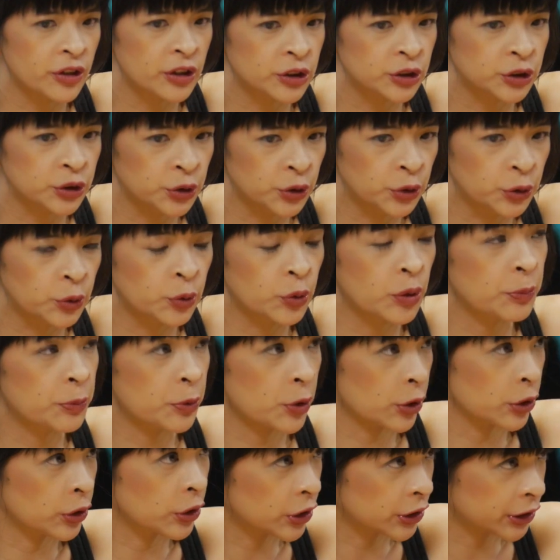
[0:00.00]
who grew up to
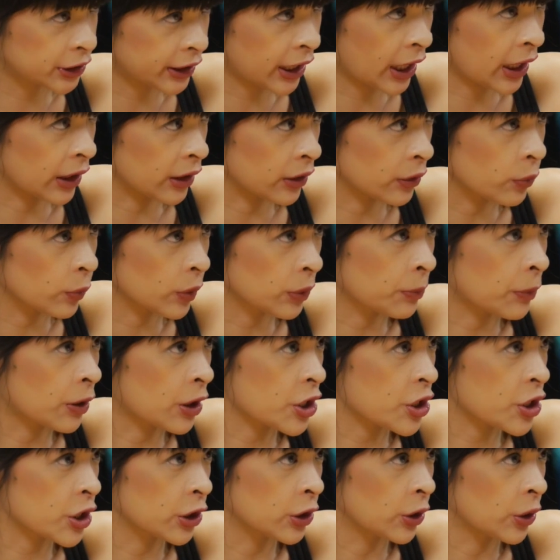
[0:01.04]
understand what
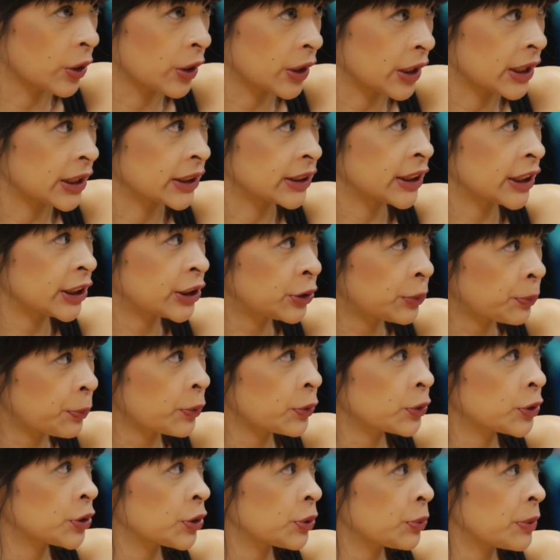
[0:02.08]
martial law is, is
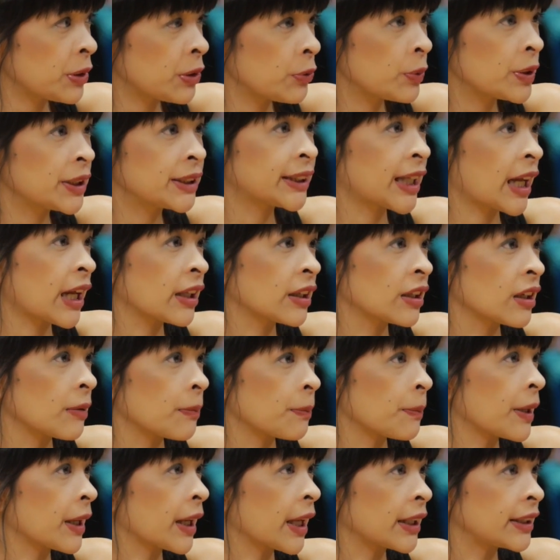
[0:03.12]
supposed to be we stand up
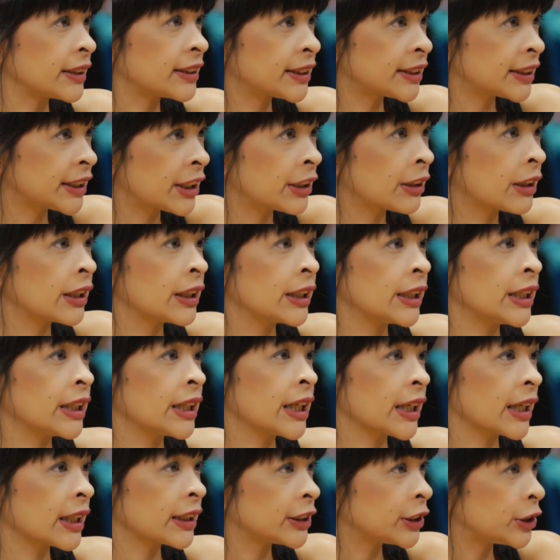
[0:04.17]
against tyranny,
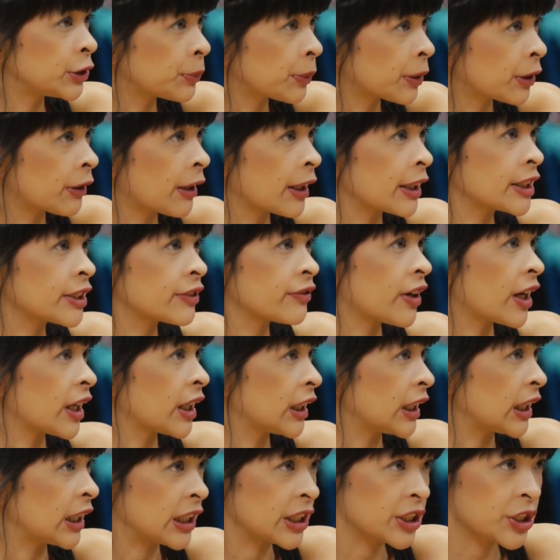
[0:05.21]
against human rights
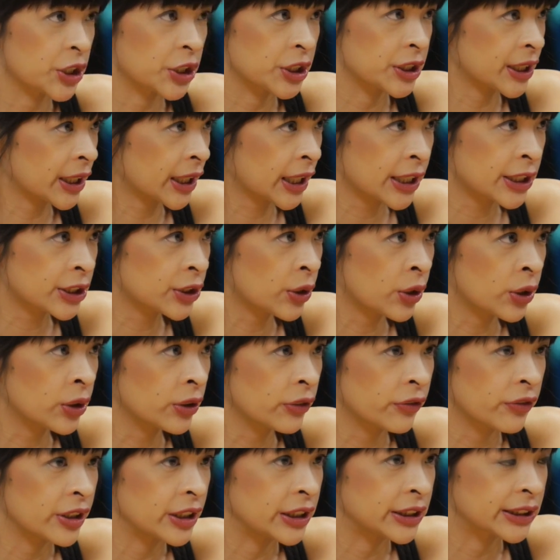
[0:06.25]
violations, against all
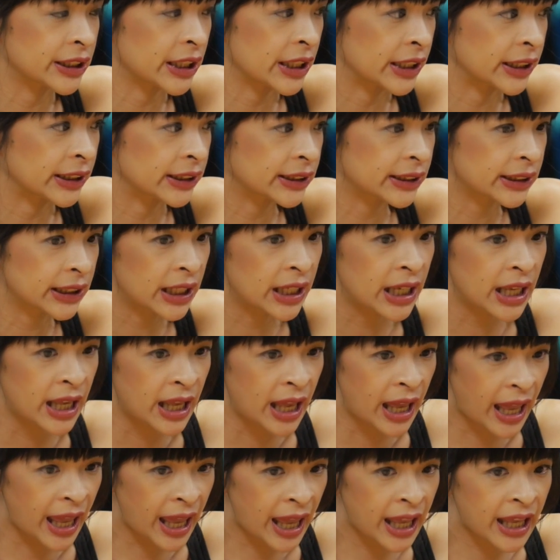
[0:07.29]
of these things.
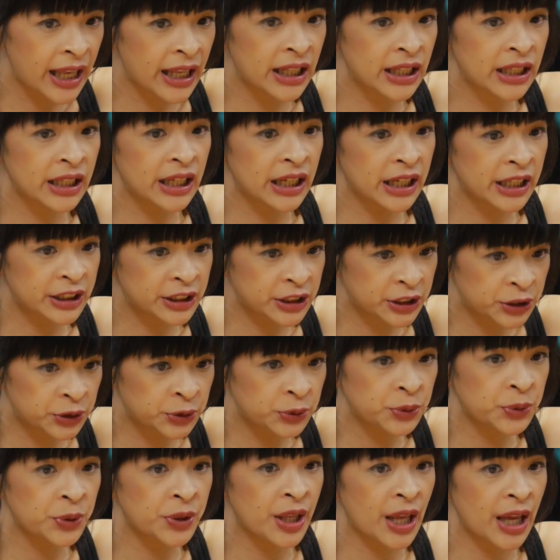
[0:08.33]
And it's
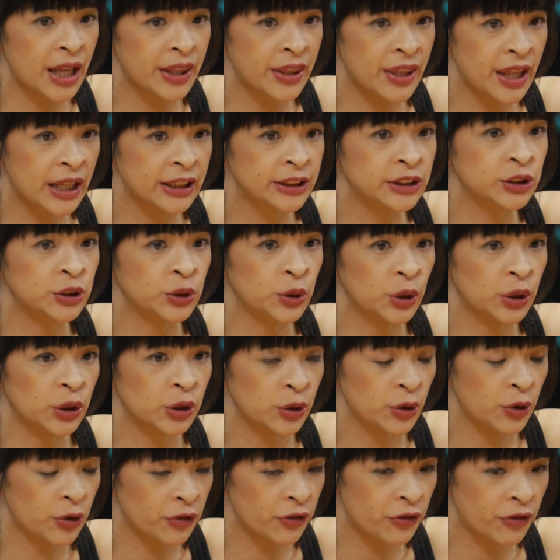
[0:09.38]
true that that sort
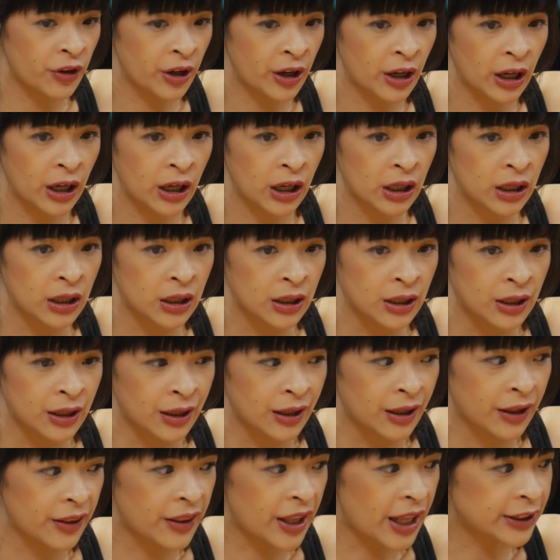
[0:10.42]
of uh,
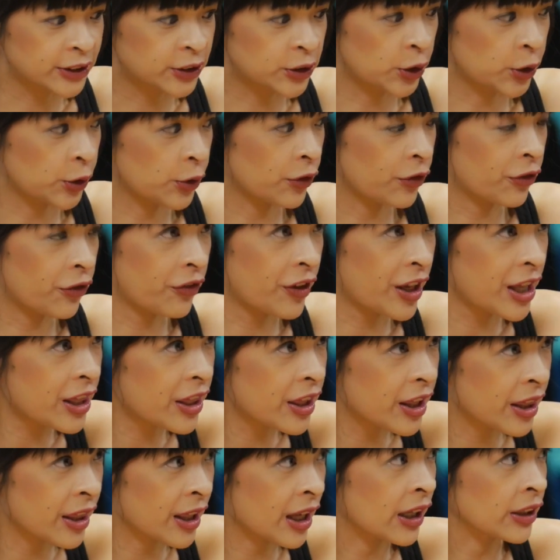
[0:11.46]
that sort of faith
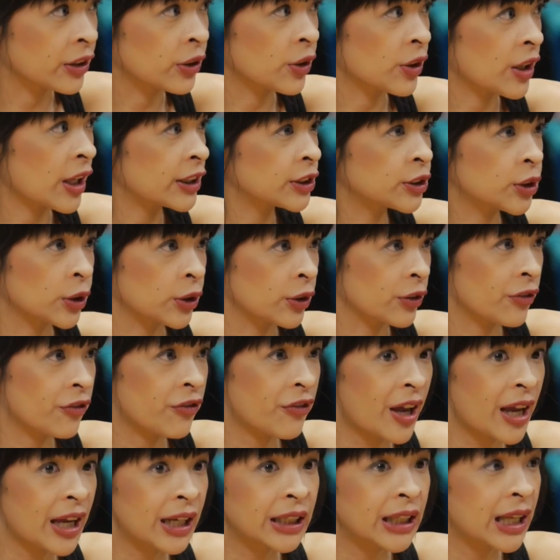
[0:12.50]
in that or that sort of
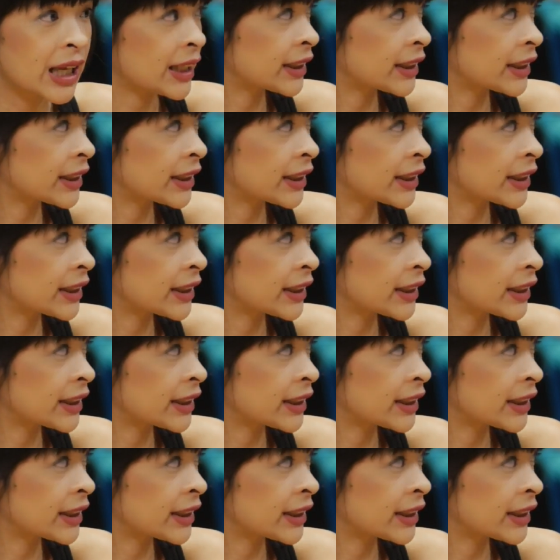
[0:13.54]
fight has